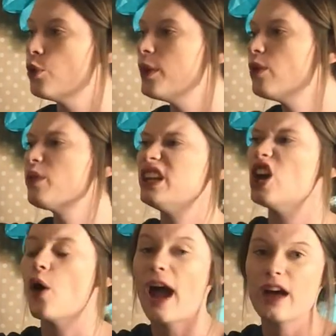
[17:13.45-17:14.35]
We don't really
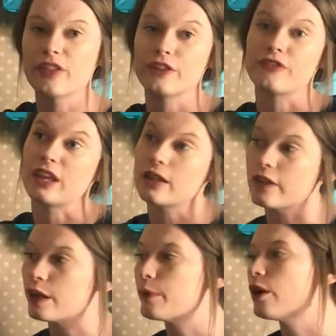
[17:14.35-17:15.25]
know how they're
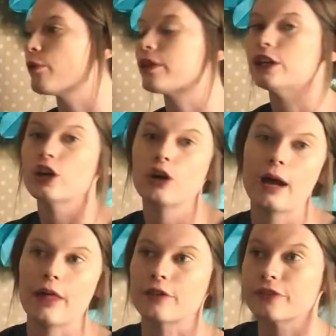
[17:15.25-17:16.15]
feeling. We don't really know
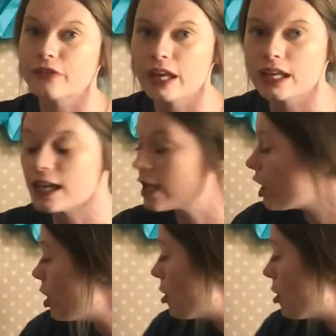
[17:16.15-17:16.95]
how they're thinking.